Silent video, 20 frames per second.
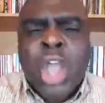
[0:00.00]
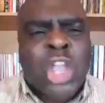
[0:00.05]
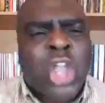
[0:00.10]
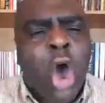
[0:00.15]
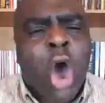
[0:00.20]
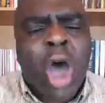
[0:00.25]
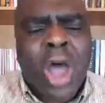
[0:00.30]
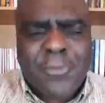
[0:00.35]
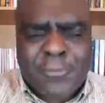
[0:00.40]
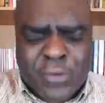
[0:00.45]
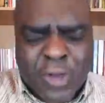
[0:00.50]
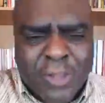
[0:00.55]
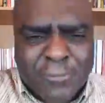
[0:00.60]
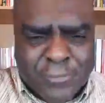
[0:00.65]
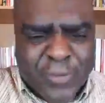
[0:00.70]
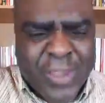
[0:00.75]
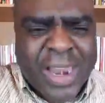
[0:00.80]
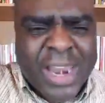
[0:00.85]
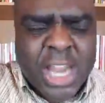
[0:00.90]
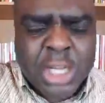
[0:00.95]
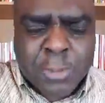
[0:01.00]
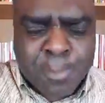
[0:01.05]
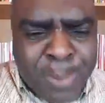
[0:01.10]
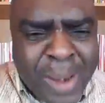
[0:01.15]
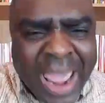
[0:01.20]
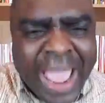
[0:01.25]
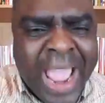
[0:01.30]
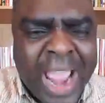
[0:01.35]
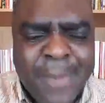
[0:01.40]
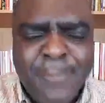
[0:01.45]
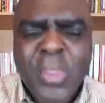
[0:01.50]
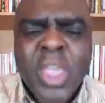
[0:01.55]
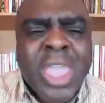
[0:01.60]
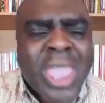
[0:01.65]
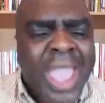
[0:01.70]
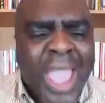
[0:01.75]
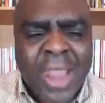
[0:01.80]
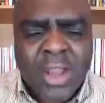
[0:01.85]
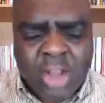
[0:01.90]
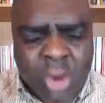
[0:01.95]
God fulfilled his plan
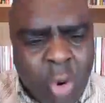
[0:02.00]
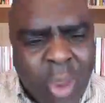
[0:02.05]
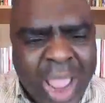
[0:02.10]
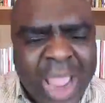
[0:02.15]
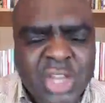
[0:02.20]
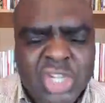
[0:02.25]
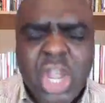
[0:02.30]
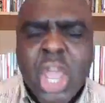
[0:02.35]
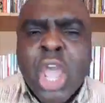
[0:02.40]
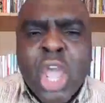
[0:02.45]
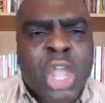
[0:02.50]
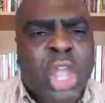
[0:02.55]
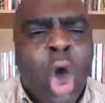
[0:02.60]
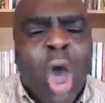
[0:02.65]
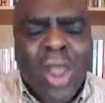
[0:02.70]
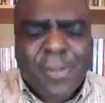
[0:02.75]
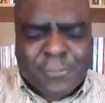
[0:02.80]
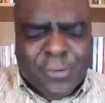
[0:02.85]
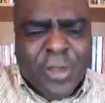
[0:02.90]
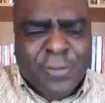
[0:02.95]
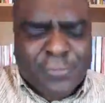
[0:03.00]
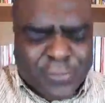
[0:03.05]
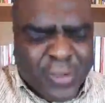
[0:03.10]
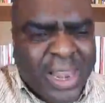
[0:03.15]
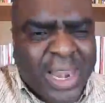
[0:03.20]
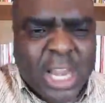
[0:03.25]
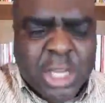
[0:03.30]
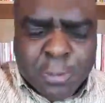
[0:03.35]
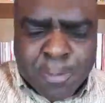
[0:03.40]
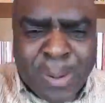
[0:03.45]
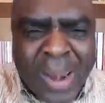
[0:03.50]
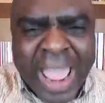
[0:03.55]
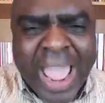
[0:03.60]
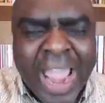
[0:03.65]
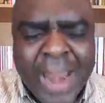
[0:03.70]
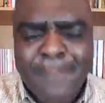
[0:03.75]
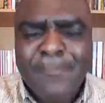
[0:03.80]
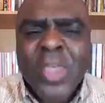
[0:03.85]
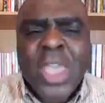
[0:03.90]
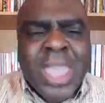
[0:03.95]
in Christ. God fulfilled his
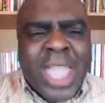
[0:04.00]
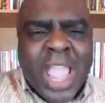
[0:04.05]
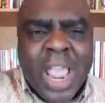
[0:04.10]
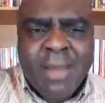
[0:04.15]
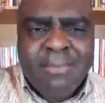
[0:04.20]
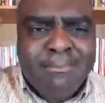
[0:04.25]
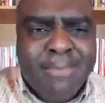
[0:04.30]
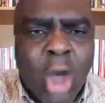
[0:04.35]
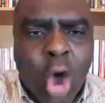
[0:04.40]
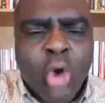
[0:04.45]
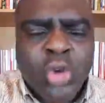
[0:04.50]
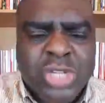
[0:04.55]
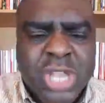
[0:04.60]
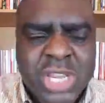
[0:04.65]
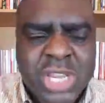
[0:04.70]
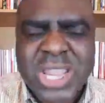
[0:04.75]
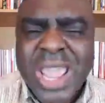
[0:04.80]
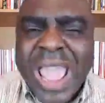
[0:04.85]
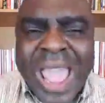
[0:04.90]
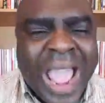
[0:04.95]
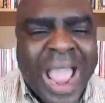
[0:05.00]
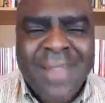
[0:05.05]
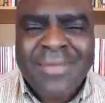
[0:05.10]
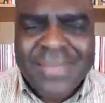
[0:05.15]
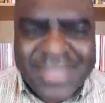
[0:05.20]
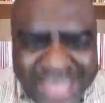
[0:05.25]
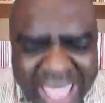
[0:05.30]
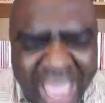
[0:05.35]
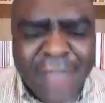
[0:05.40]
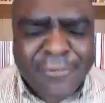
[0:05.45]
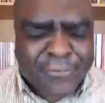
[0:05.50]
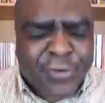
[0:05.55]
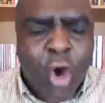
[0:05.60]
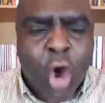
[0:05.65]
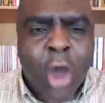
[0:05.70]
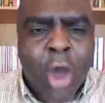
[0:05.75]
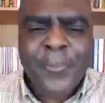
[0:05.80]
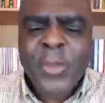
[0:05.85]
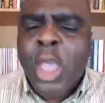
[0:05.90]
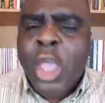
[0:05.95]
plan in Moses. And
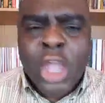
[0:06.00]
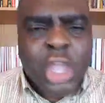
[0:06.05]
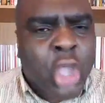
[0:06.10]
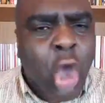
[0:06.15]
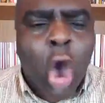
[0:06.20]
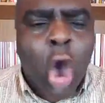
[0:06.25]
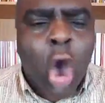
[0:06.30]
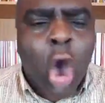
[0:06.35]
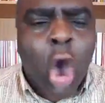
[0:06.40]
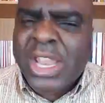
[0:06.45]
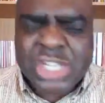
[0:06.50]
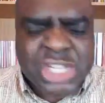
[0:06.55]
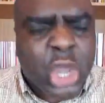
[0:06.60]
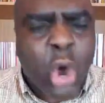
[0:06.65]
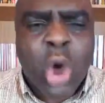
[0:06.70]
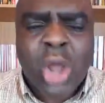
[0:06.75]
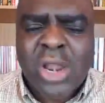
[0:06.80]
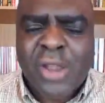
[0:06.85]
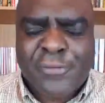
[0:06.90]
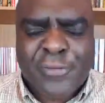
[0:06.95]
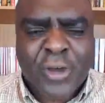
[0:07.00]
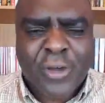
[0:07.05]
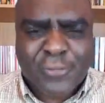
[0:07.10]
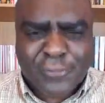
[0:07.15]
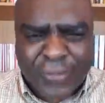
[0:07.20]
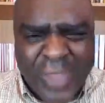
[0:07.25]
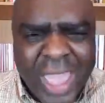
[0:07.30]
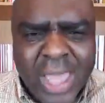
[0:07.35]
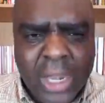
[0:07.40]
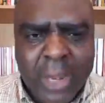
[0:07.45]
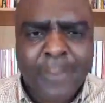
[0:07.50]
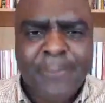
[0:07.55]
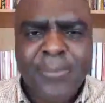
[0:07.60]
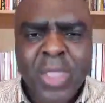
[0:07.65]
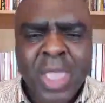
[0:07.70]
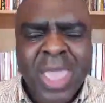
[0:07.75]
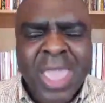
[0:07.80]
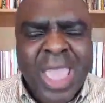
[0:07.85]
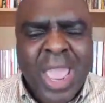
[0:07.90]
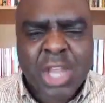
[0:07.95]
therefore, God is going to fulfill
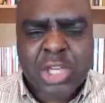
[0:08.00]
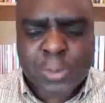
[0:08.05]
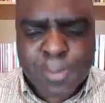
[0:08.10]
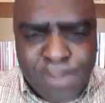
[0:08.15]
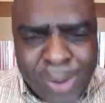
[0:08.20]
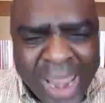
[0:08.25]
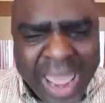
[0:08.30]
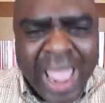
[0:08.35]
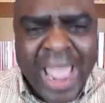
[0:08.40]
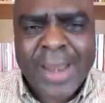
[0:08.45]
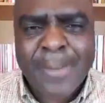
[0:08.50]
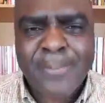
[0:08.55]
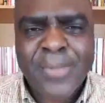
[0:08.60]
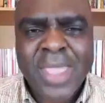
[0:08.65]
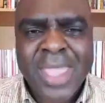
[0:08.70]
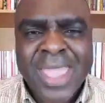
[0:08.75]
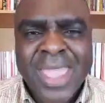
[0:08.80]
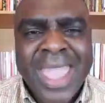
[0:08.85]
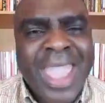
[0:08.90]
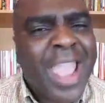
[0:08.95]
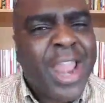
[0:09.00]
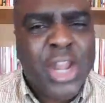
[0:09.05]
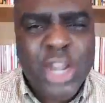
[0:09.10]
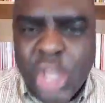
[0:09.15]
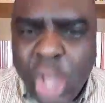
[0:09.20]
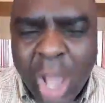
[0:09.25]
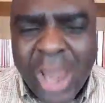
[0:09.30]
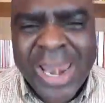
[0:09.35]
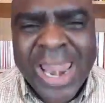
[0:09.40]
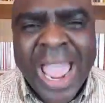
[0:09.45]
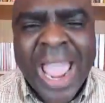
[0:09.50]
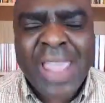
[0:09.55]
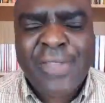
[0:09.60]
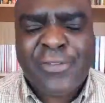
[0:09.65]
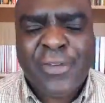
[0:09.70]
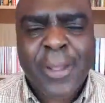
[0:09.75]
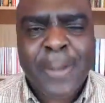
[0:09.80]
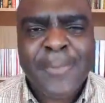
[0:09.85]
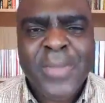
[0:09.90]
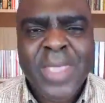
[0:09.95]
his plan in your
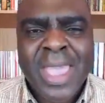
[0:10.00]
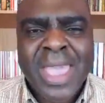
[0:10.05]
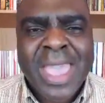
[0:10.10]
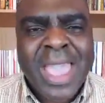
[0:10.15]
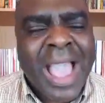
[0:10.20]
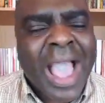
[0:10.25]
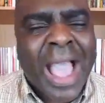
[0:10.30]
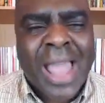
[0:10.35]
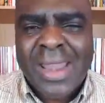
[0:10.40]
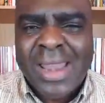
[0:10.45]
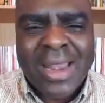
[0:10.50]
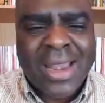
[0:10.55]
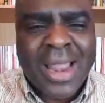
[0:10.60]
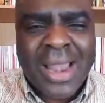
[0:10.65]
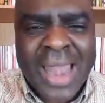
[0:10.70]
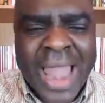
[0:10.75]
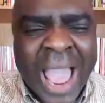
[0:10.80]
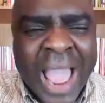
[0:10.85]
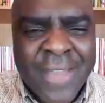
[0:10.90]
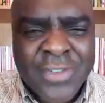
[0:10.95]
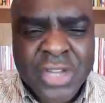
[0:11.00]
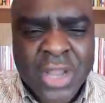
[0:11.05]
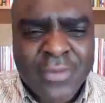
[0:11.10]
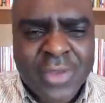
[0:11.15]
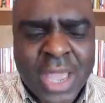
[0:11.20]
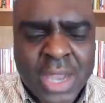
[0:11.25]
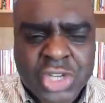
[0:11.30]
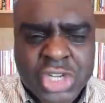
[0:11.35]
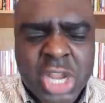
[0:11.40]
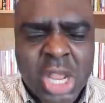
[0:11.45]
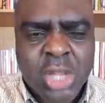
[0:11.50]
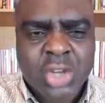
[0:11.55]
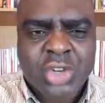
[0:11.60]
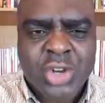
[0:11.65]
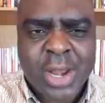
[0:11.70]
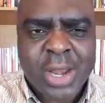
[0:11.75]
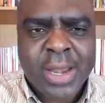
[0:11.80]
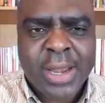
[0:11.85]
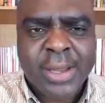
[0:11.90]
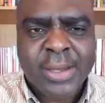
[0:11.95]
life and in the lives of your
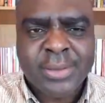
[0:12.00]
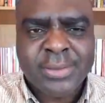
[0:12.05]
children.